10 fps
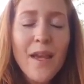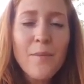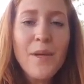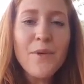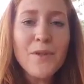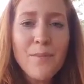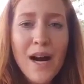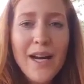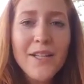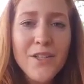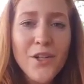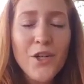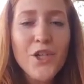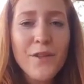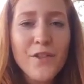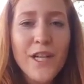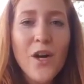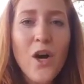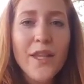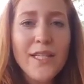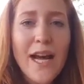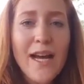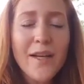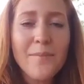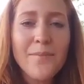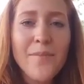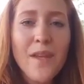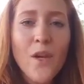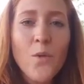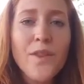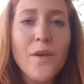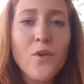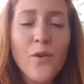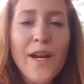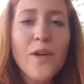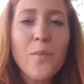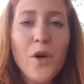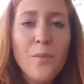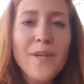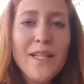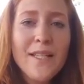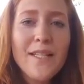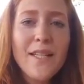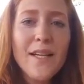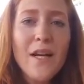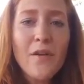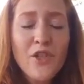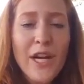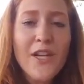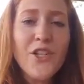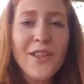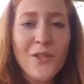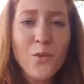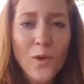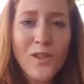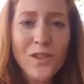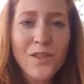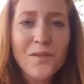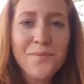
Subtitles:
People's minds are shifting all the time with the greater purpose of changing this world.